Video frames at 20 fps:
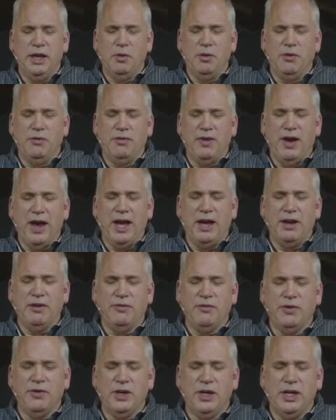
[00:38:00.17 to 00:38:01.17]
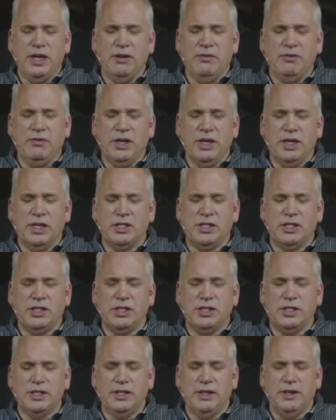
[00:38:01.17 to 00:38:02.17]
They would find
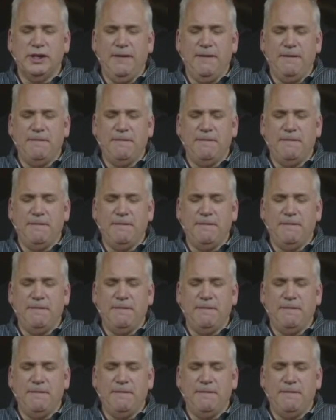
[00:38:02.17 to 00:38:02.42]
forgiveness